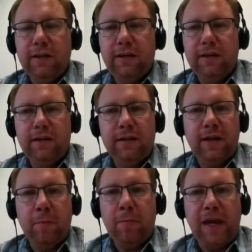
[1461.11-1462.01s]

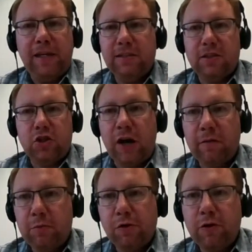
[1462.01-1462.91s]
amaze a Java
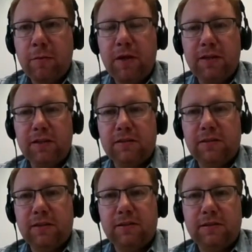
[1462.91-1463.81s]
programmer
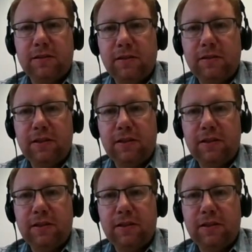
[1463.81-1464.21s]
that